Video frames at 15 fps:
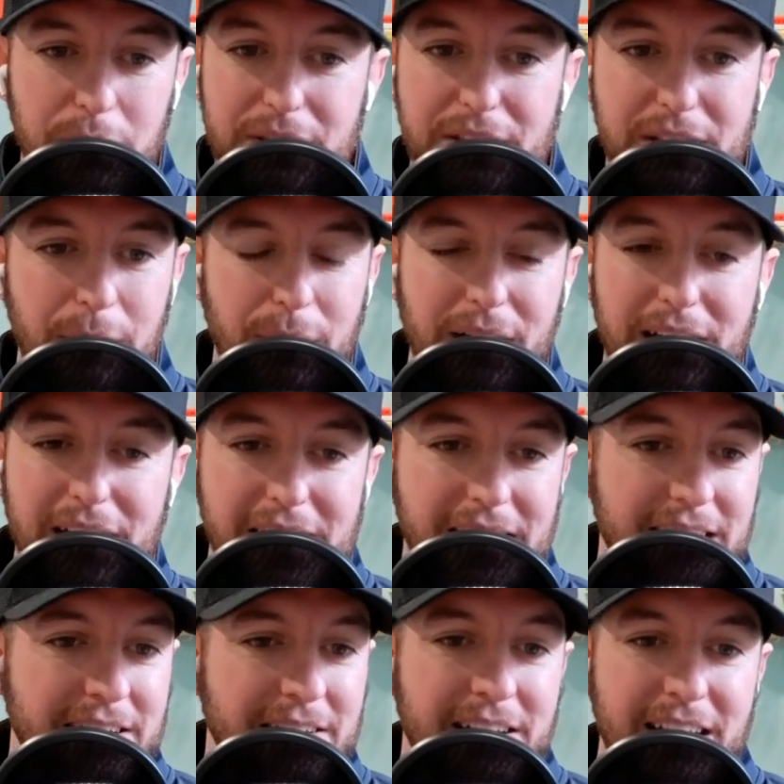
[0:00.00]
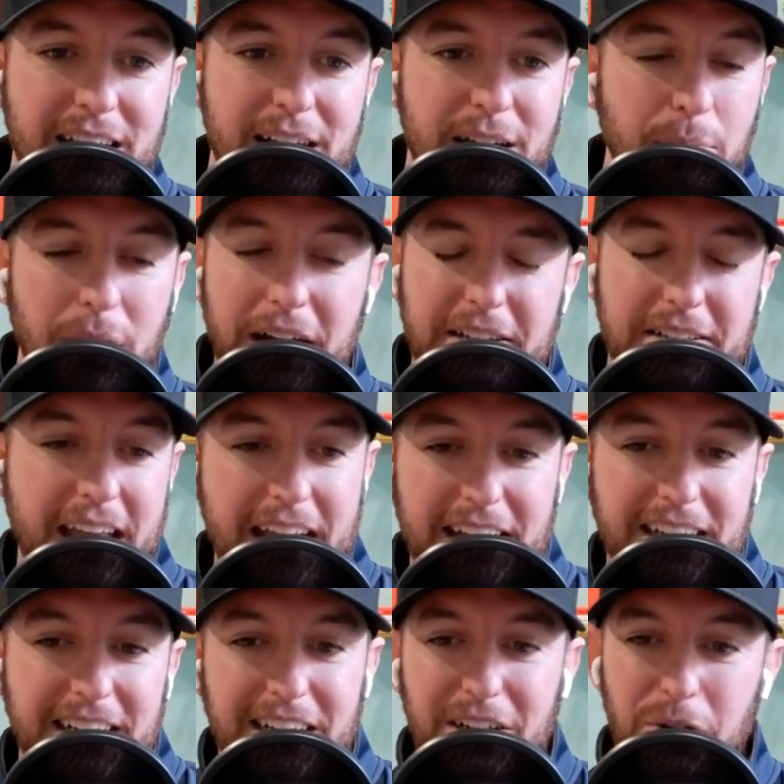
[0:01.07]
somebody in
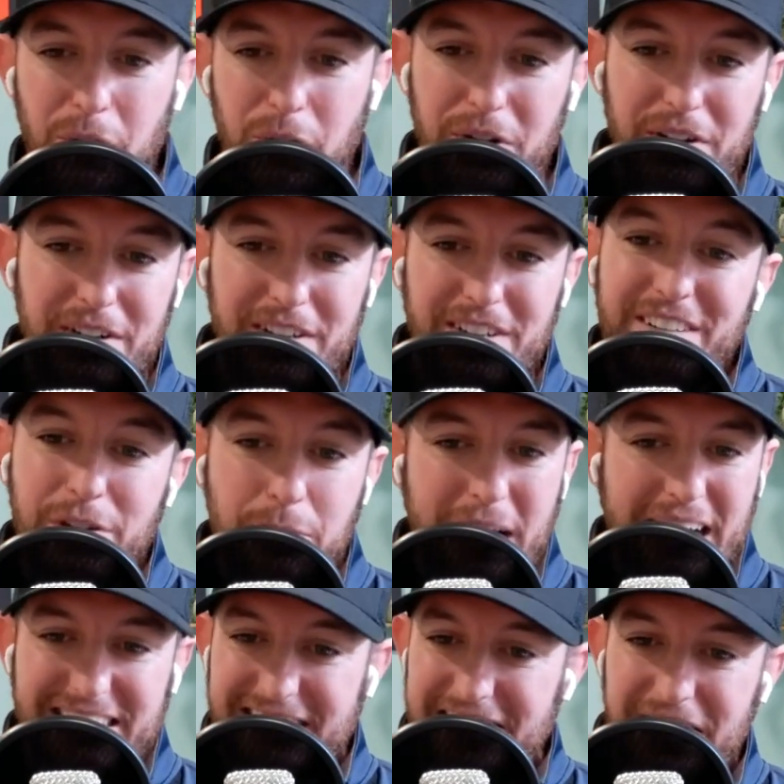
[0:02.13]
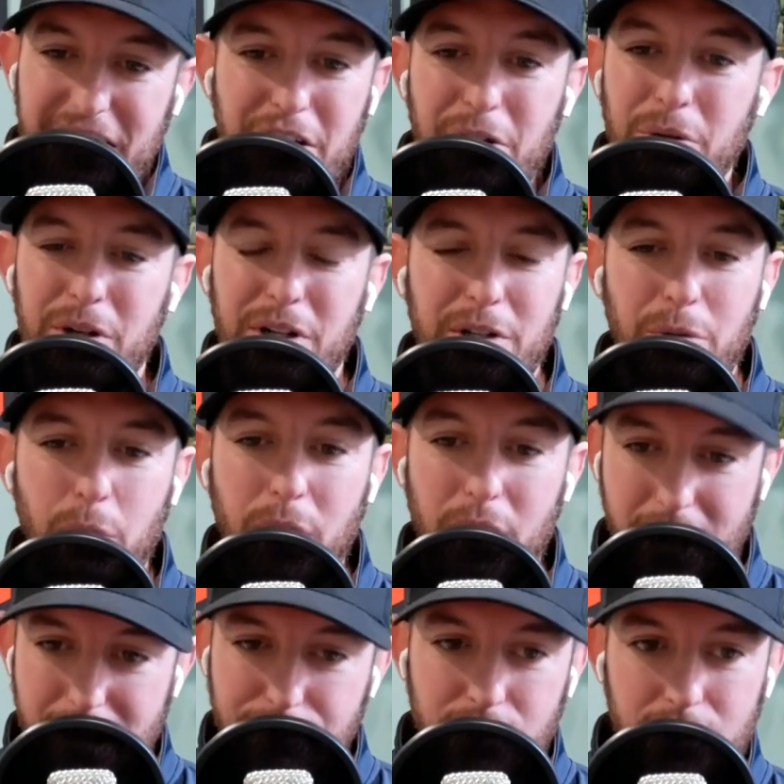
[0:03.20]
Montana or New Mexico or
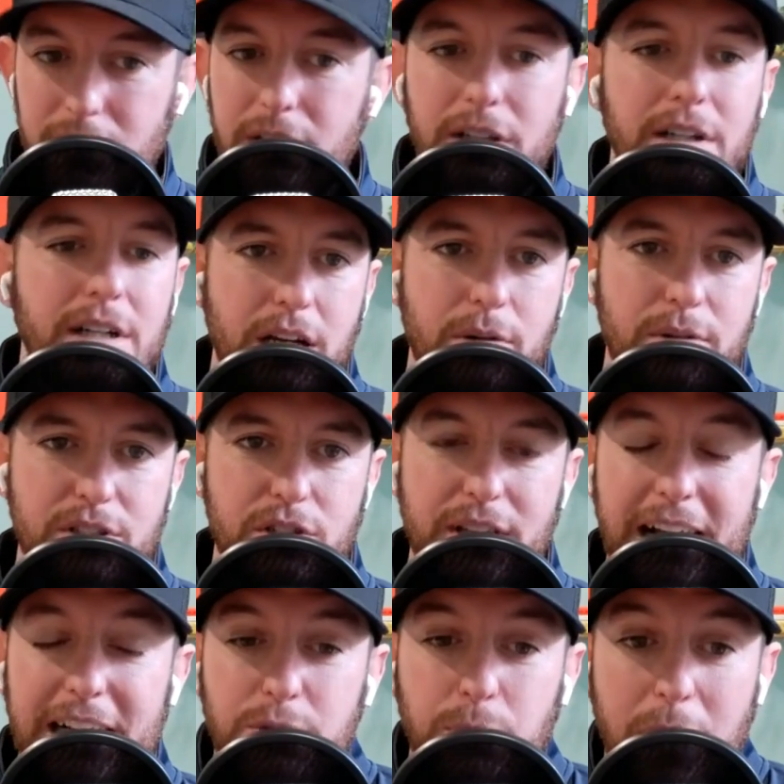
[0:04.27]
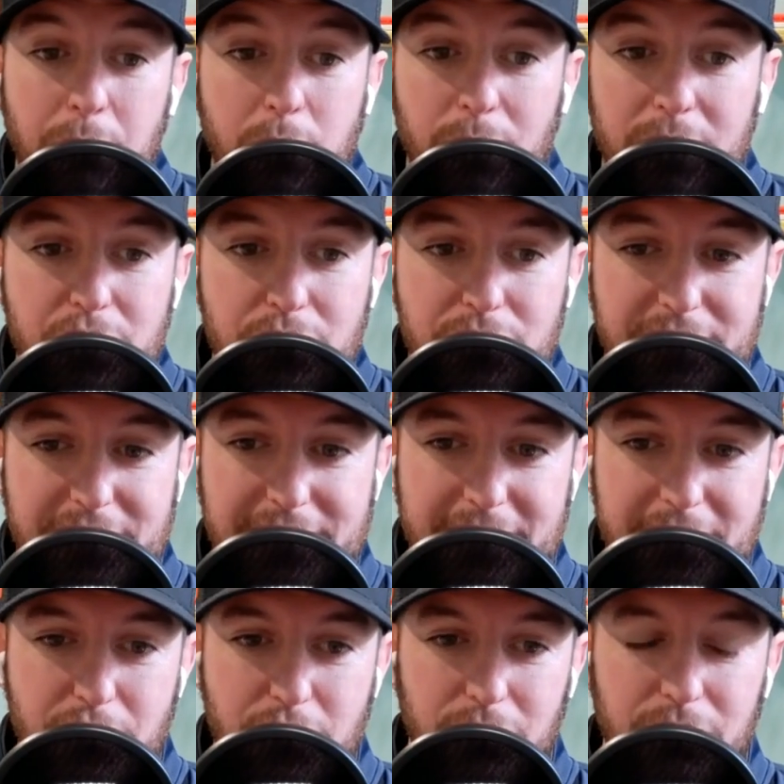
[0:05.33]
wherever. And so that's why we want to use these
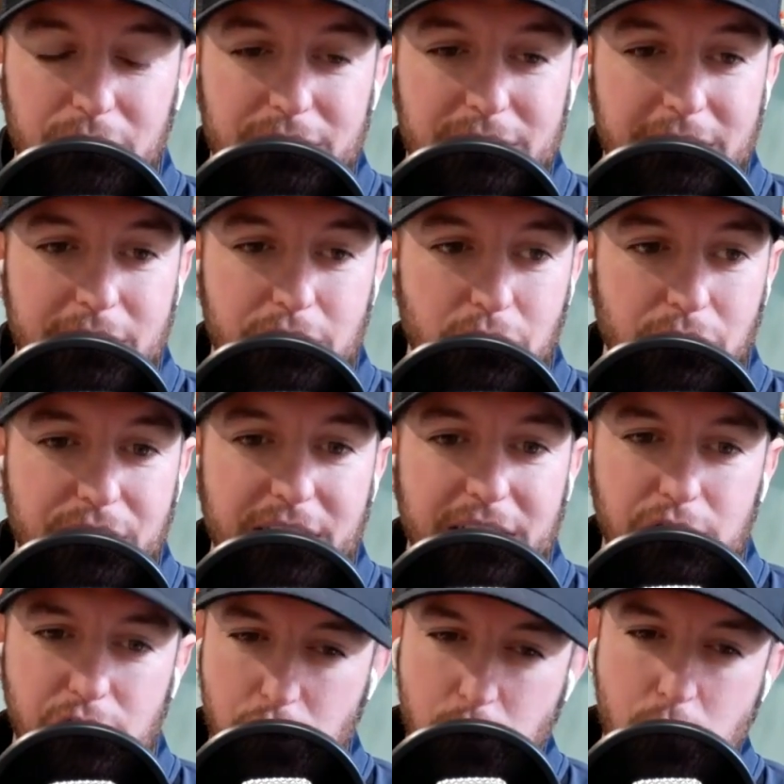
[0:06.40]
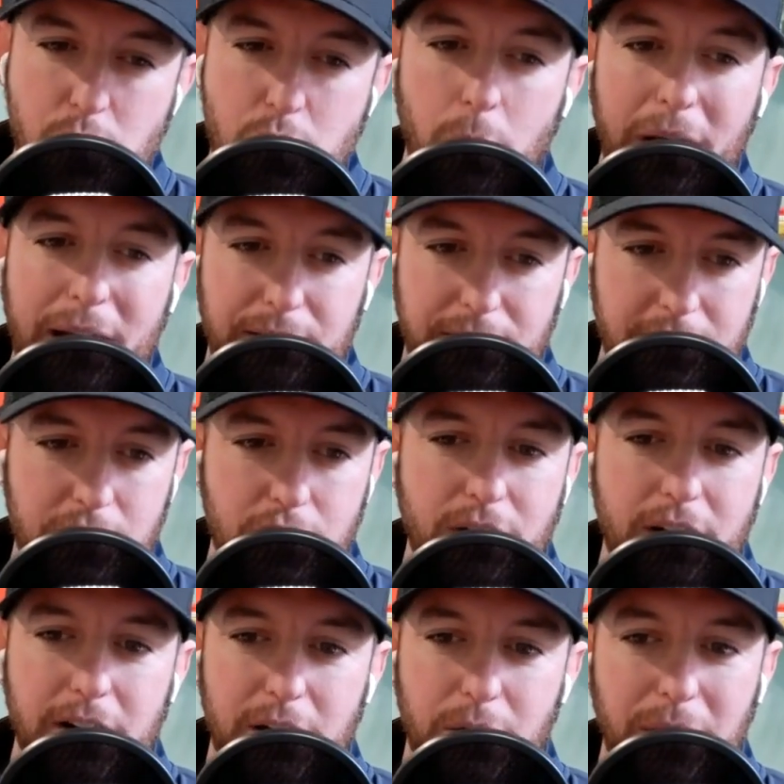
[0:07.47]
digital things. You went the
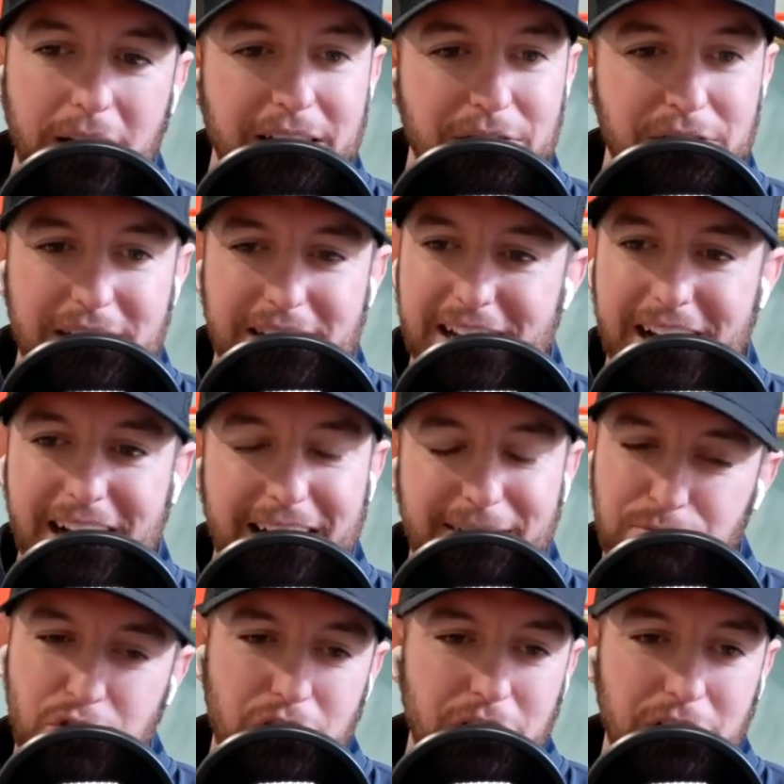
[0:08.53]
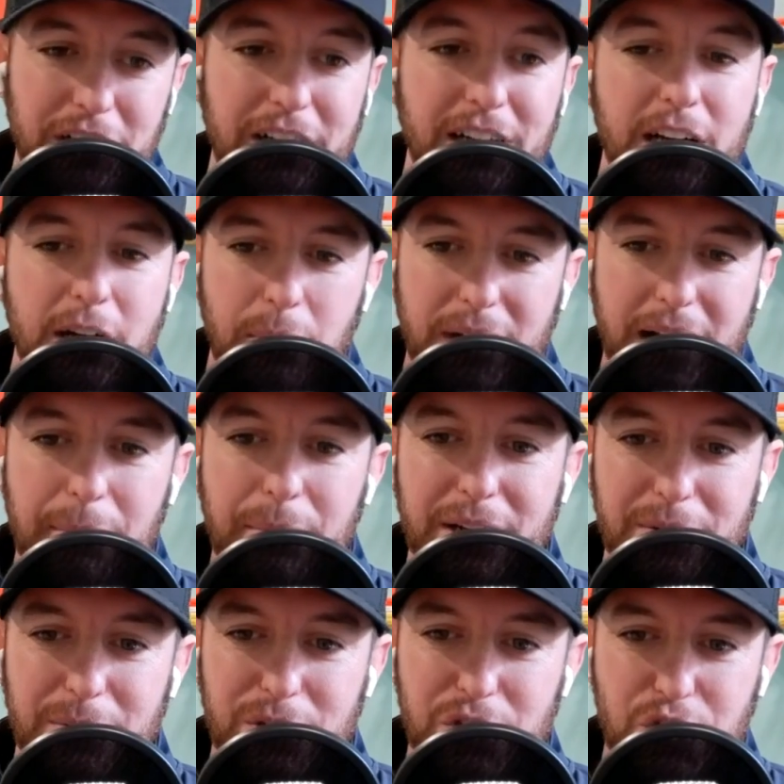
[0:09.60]
contrarian way and you said, yeah, sure, but I'm going
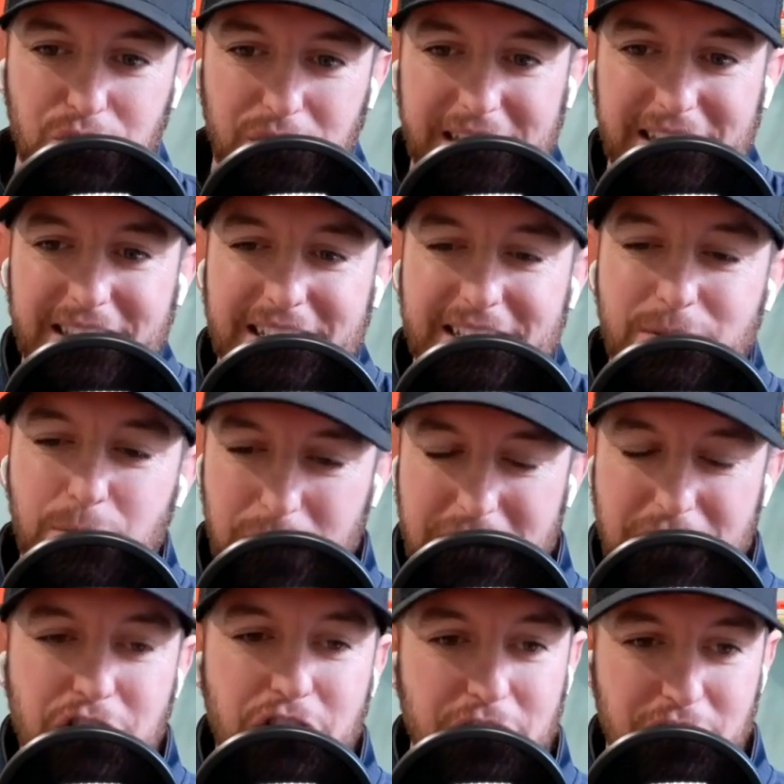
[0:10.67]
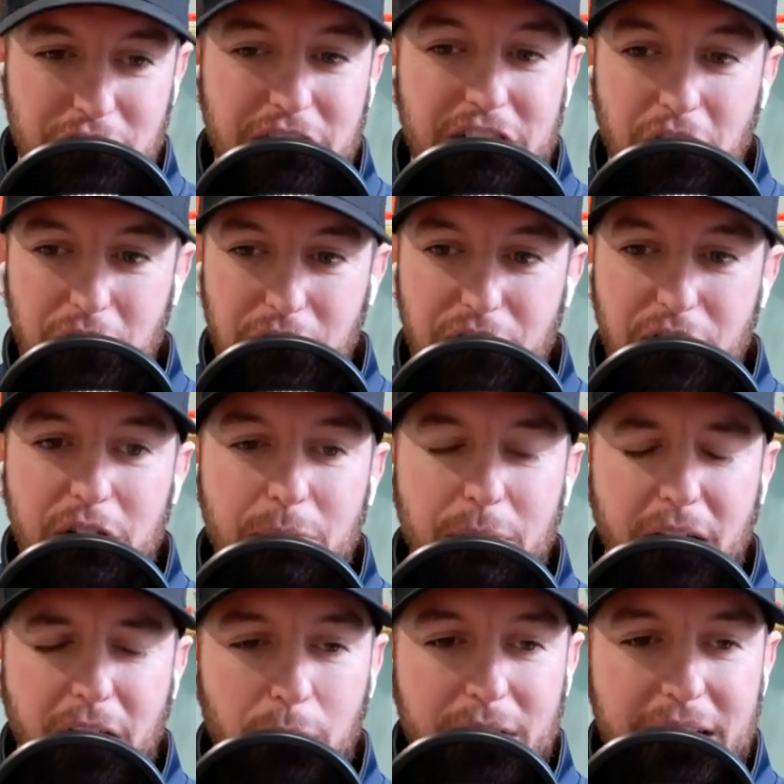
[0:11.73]
to restrict this reach to just our
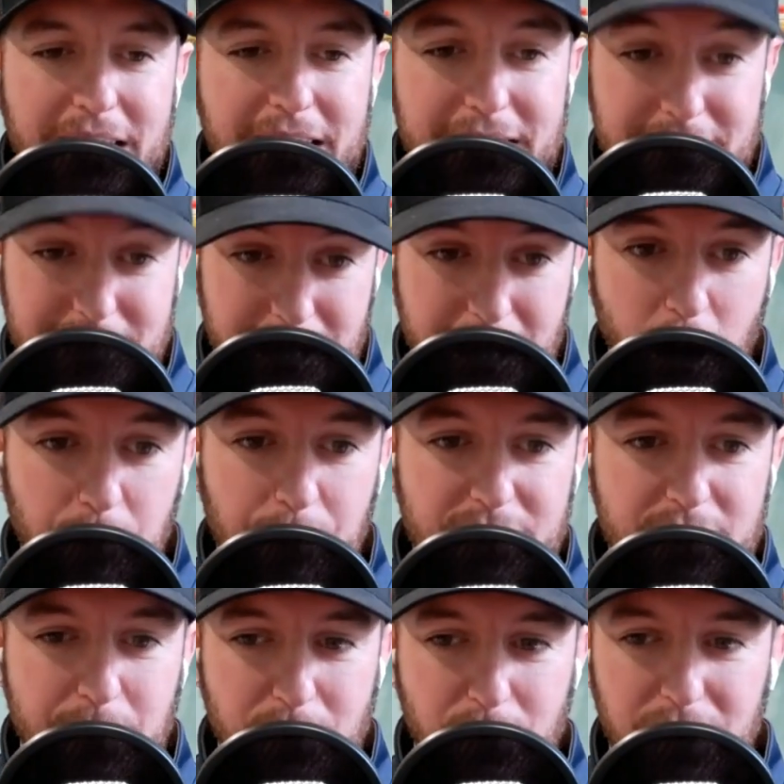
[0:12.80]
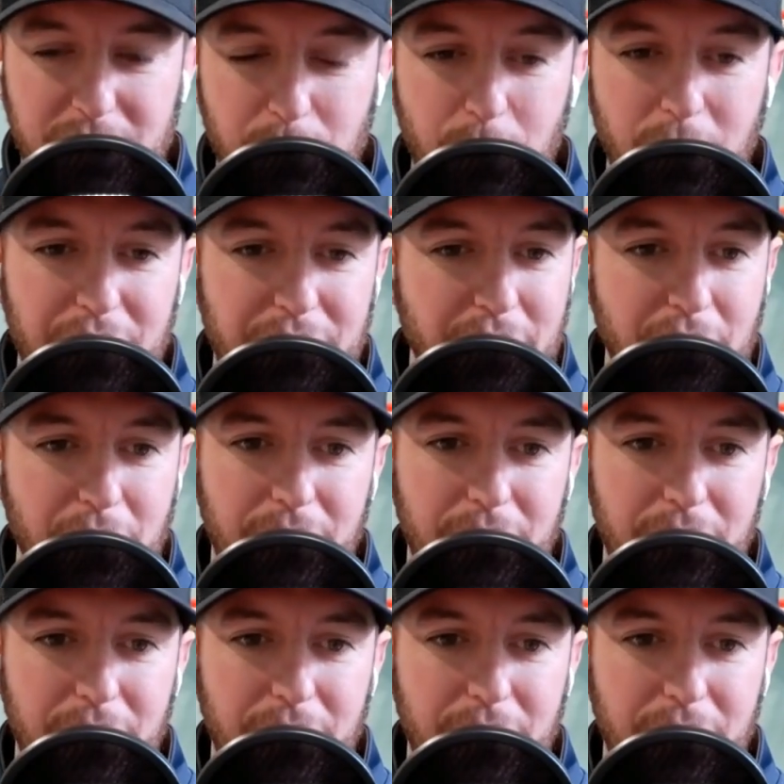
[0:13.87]
30-mile radius to help us be really well known.